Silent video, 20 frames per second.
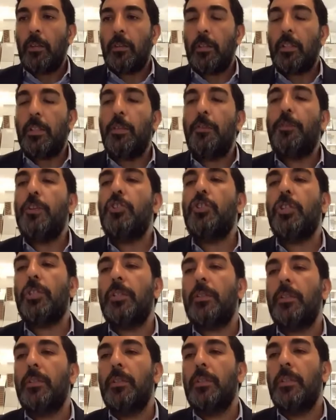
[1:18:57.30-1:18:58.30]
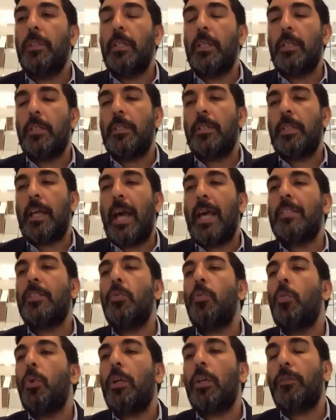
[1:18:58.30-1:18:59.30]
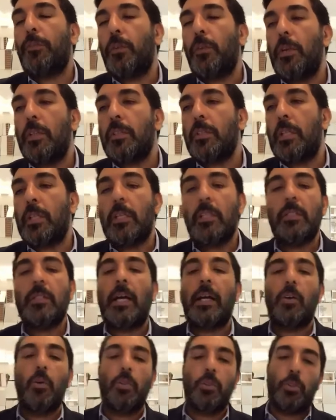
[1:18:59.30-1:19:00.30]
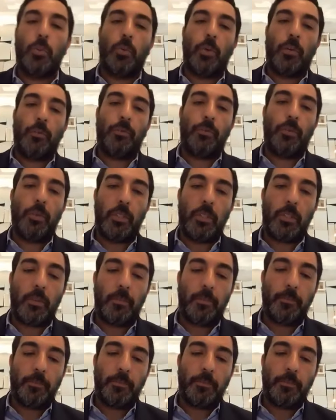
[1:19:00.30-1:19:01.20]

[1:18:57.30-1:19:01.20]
the division, is, hasn't worked for us and is not going to work for us.